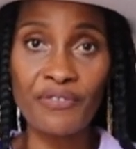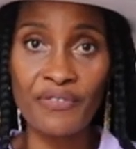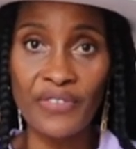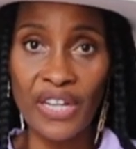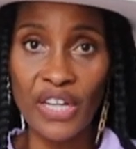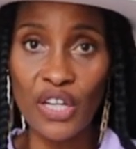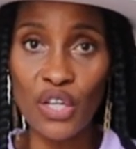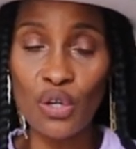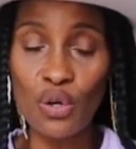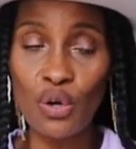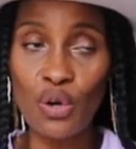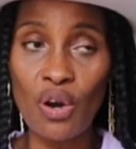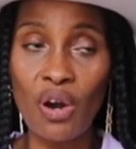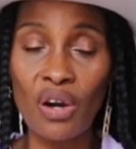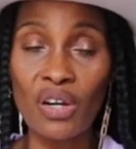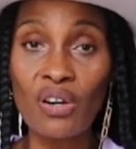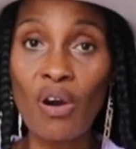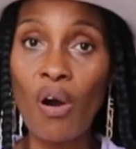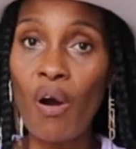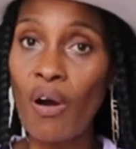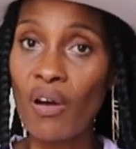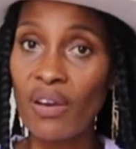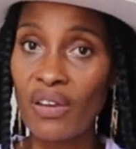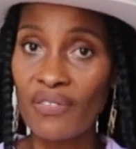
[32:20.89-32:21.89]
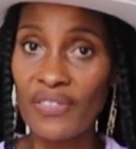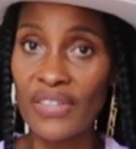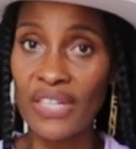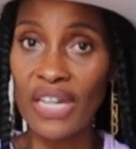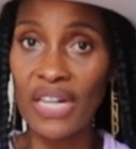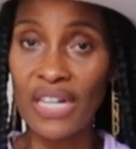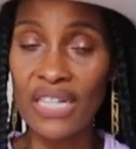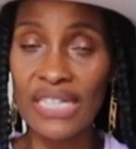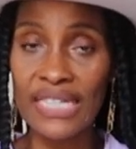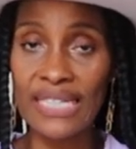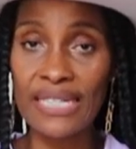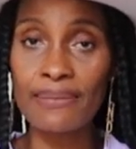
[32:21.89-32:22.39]
video on all of the
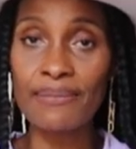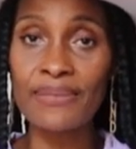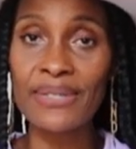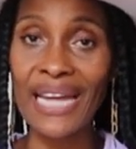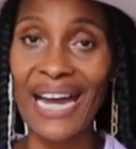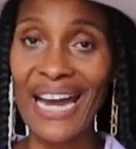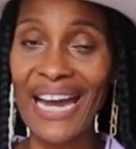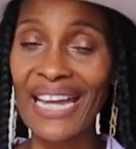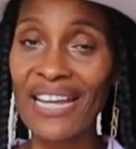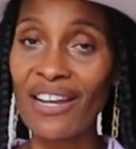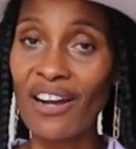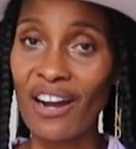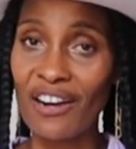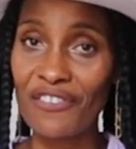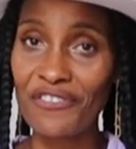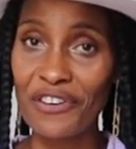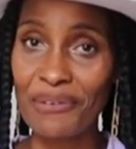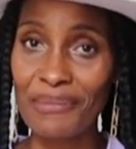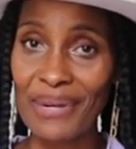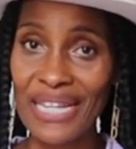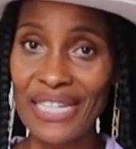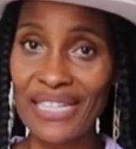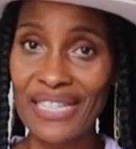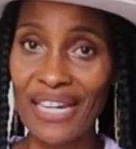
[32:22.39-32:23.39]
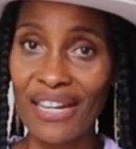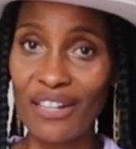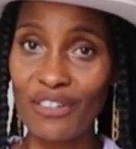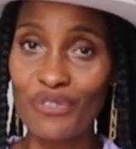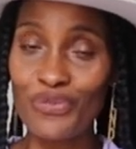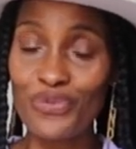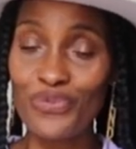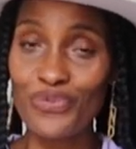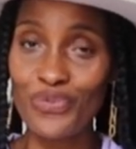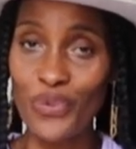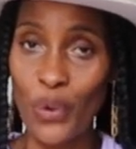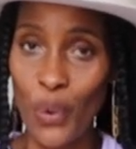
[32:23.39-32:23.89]
items that I got for
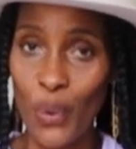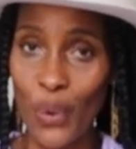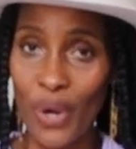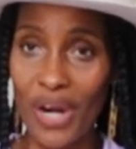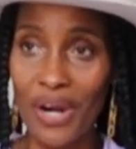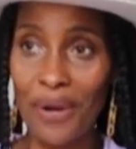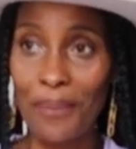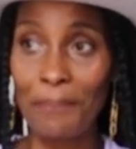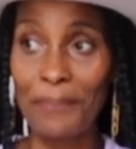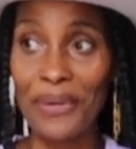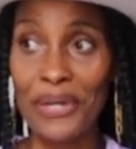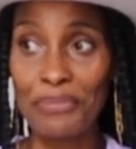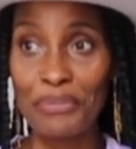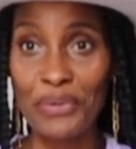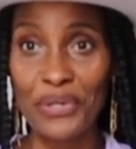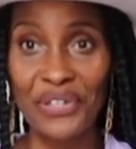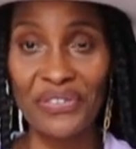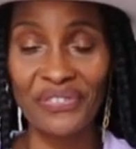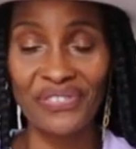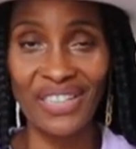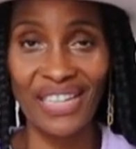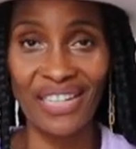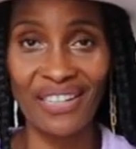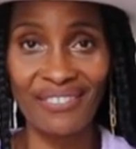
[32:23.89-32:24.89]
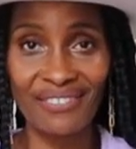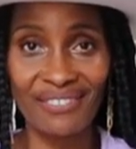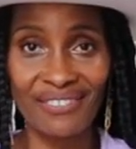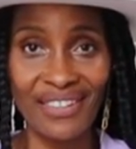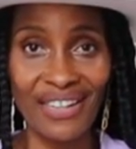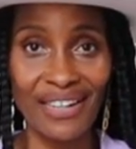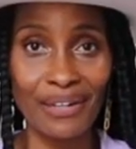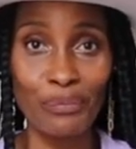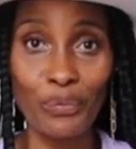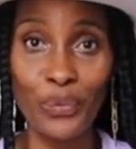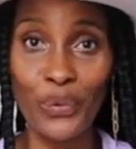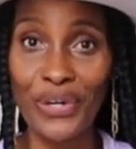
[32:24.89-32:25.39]
myself for my birthday.
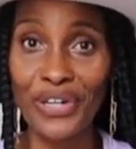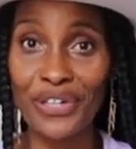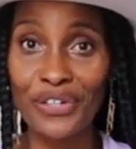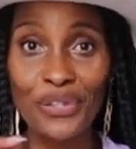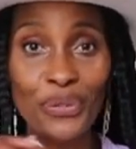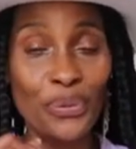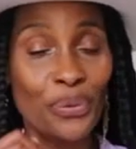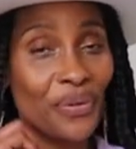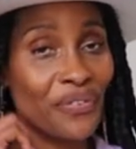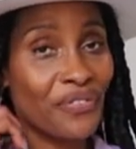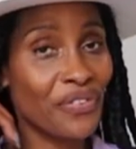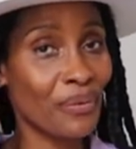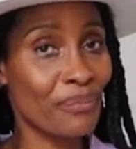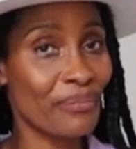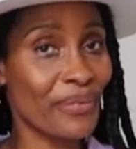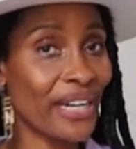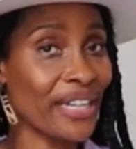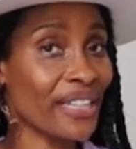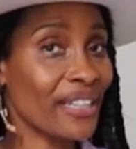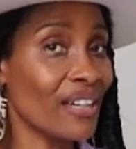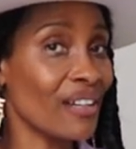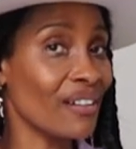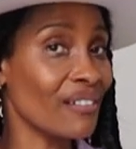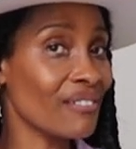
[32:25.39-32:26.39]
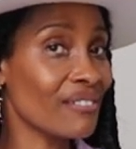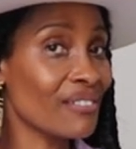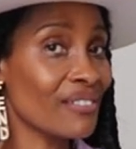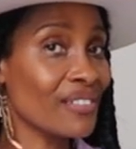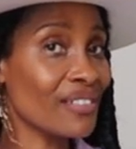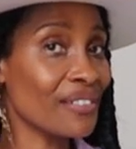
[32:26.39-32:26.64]
I'm wearing two of them right now.